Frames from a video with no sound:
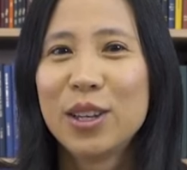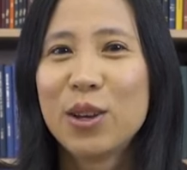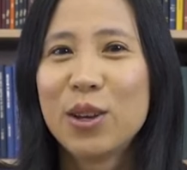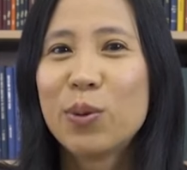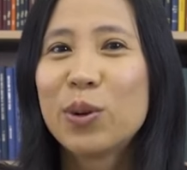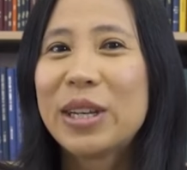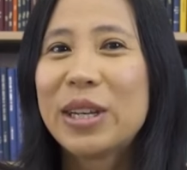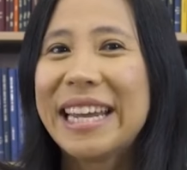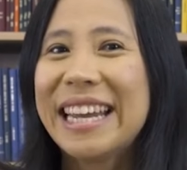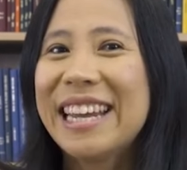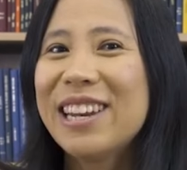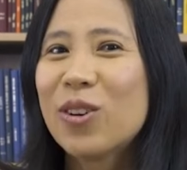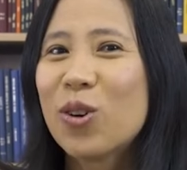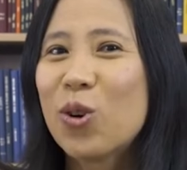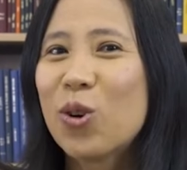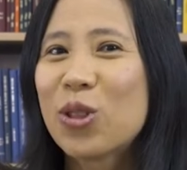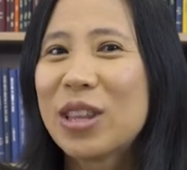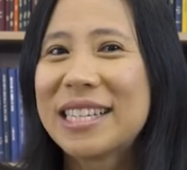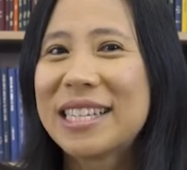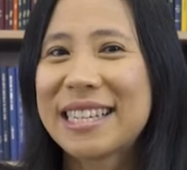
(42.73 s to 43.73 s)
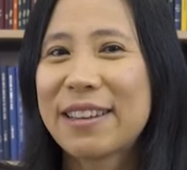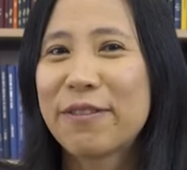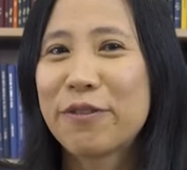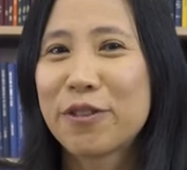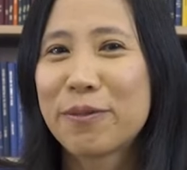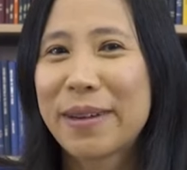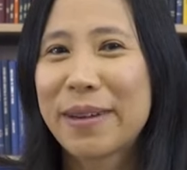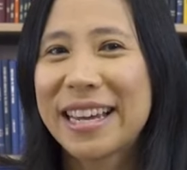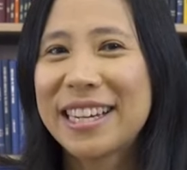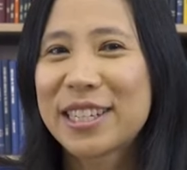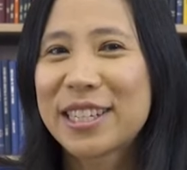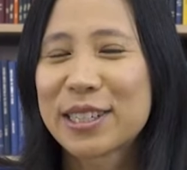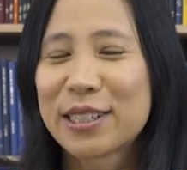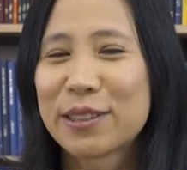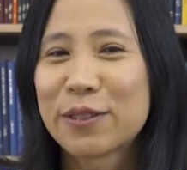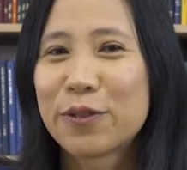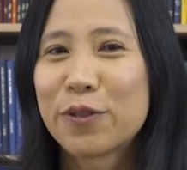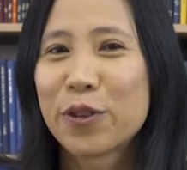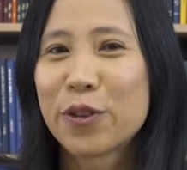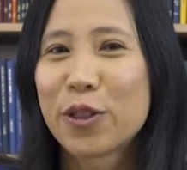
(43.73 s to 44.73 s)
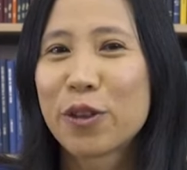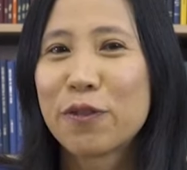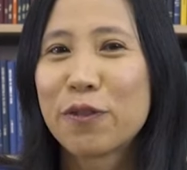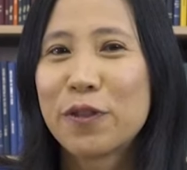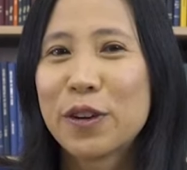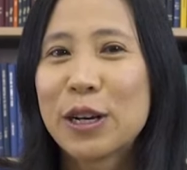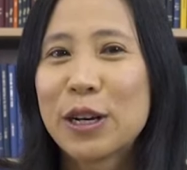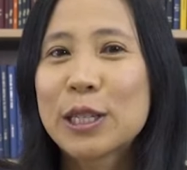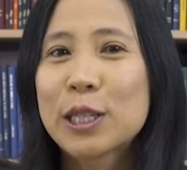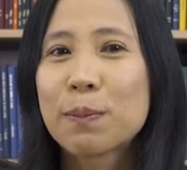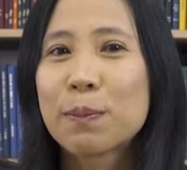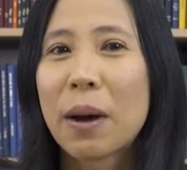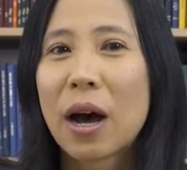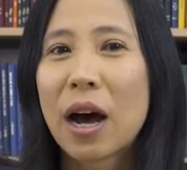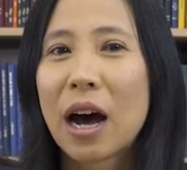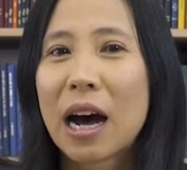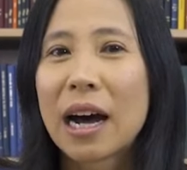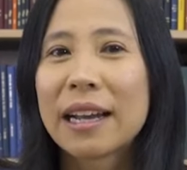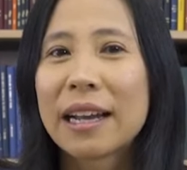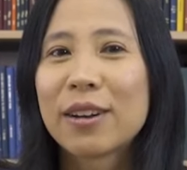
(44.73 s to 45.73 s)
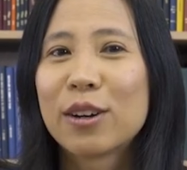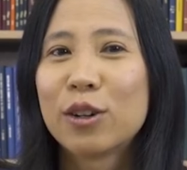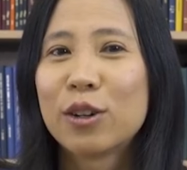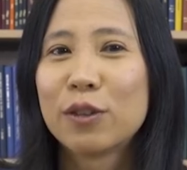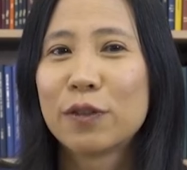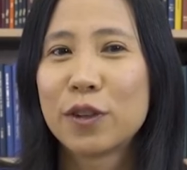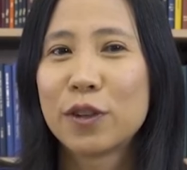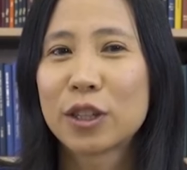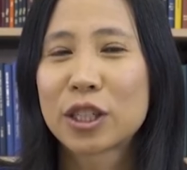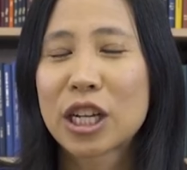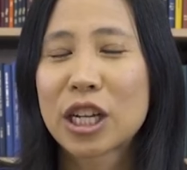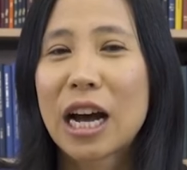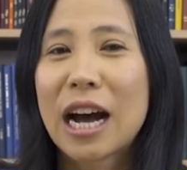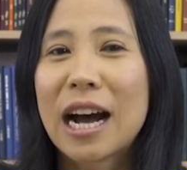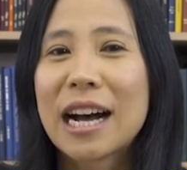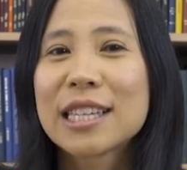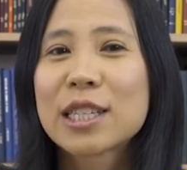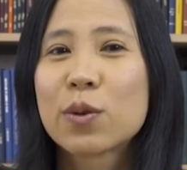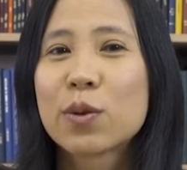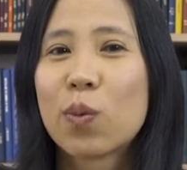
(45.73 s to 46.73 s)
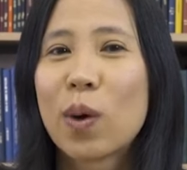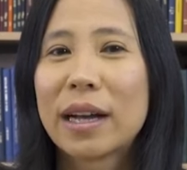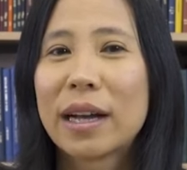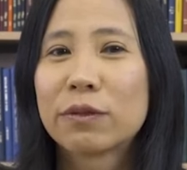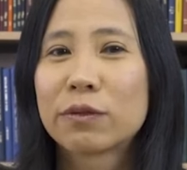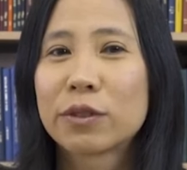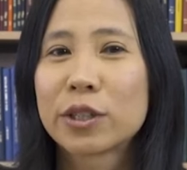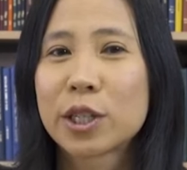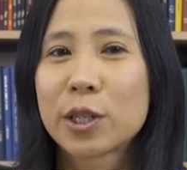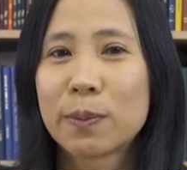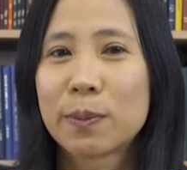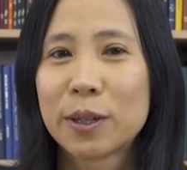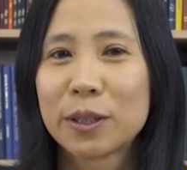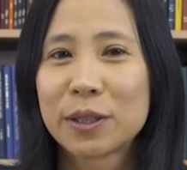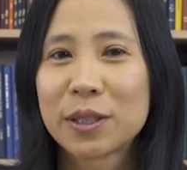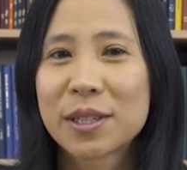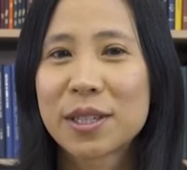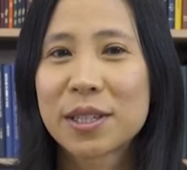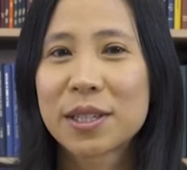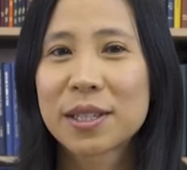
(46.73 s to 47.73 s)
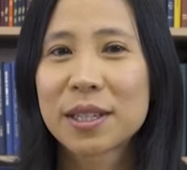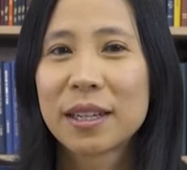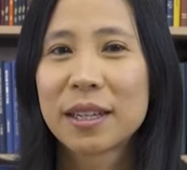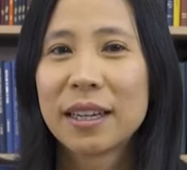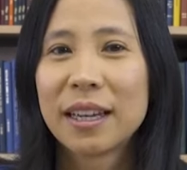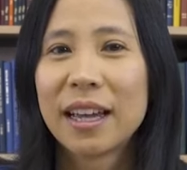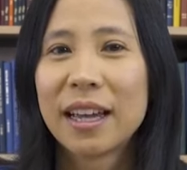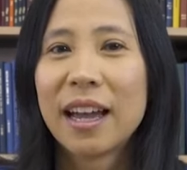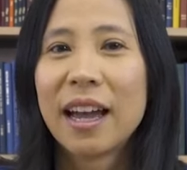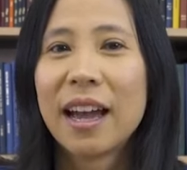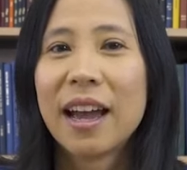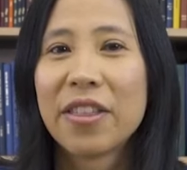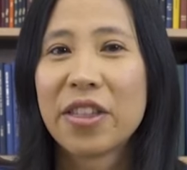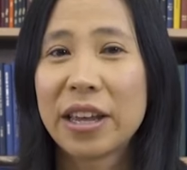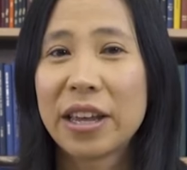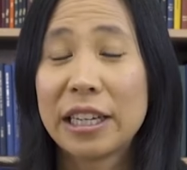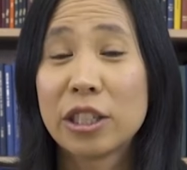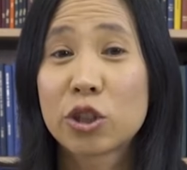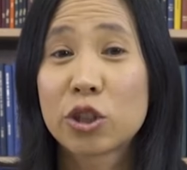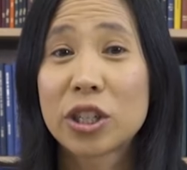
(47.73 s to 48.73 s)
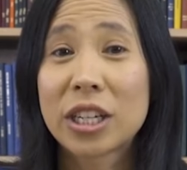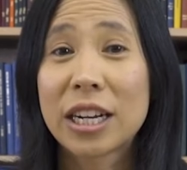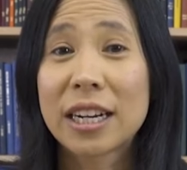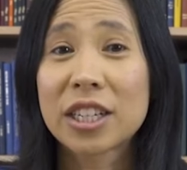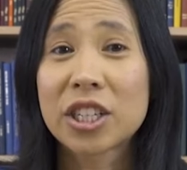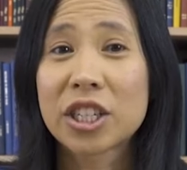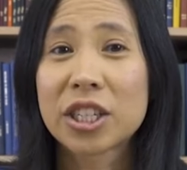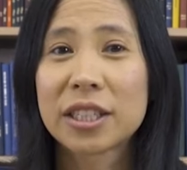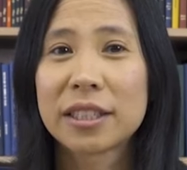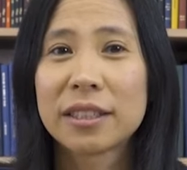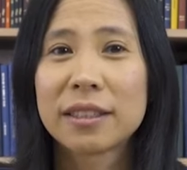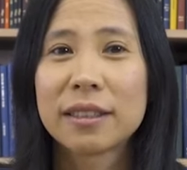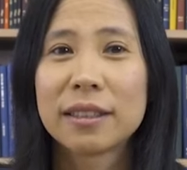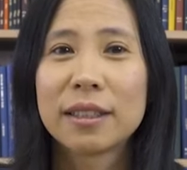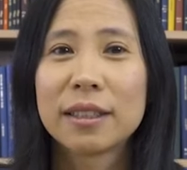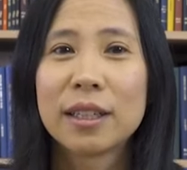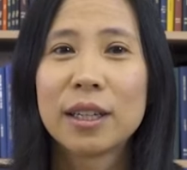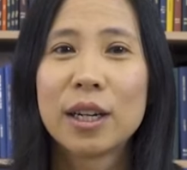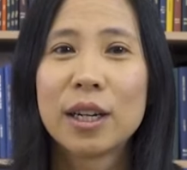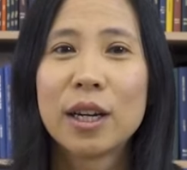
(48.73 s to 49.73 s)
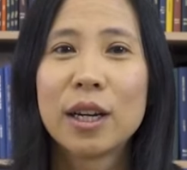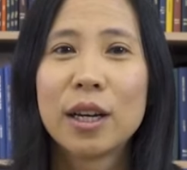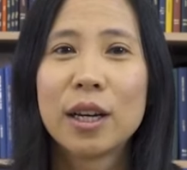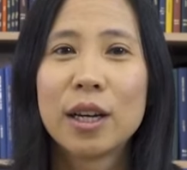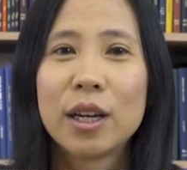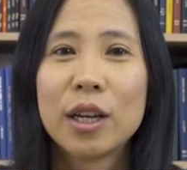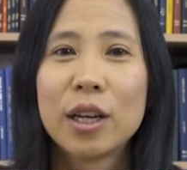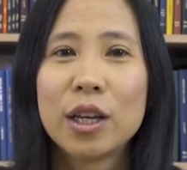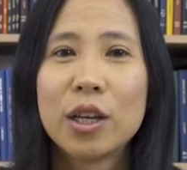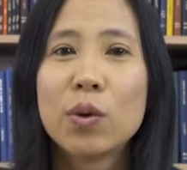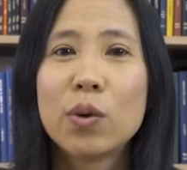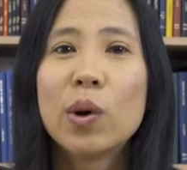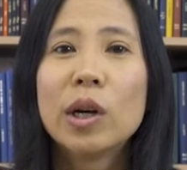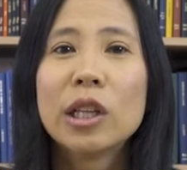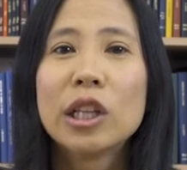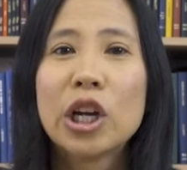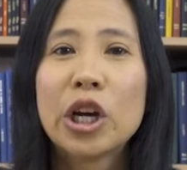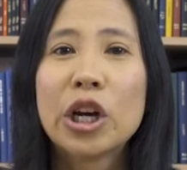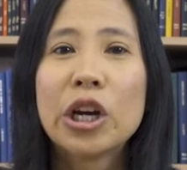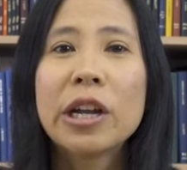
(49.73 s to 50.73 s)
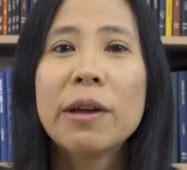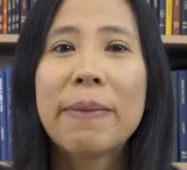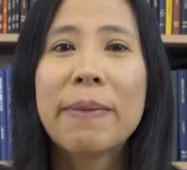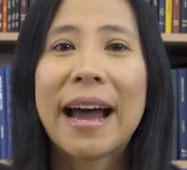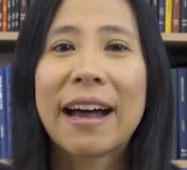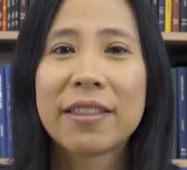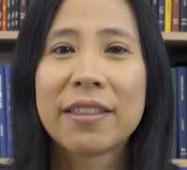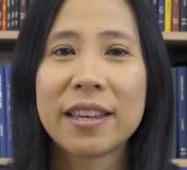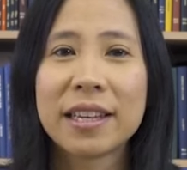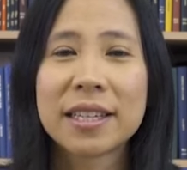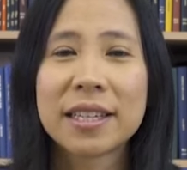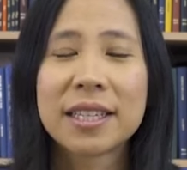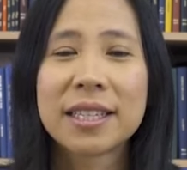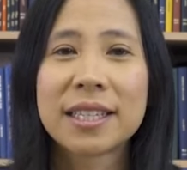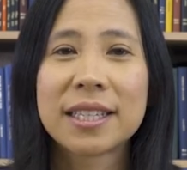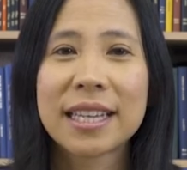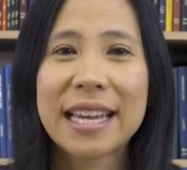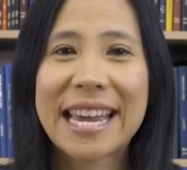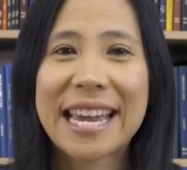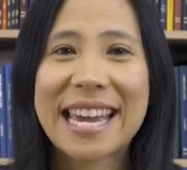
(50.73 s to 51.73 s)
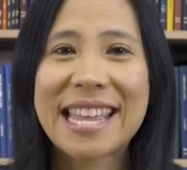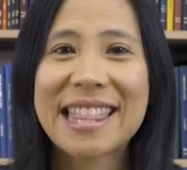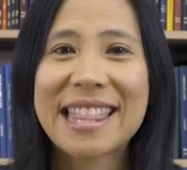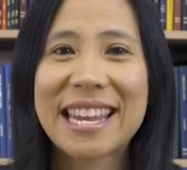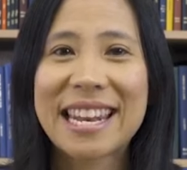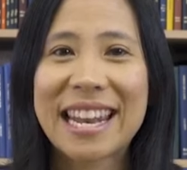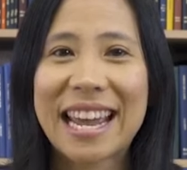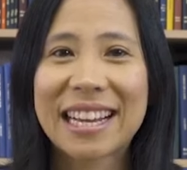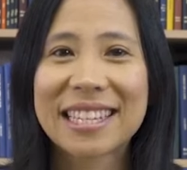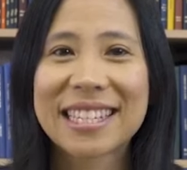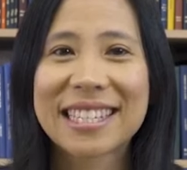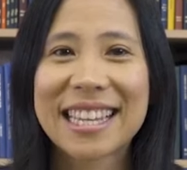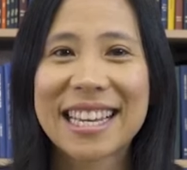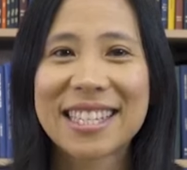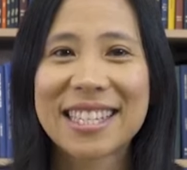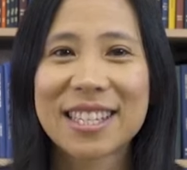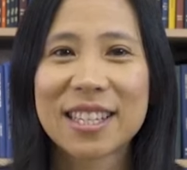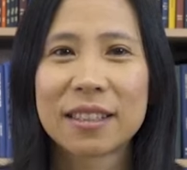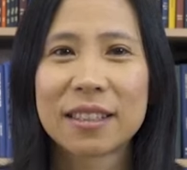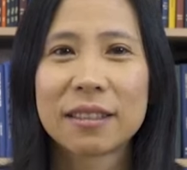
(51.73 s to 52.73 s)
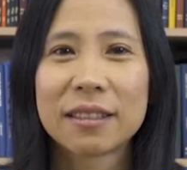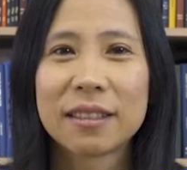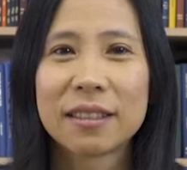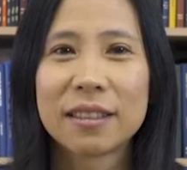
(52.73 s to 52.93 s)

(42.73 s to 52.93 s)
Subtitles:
You will need all this information for the first part of your Task 1 response, the introduction. You will learn about this in the next lesson.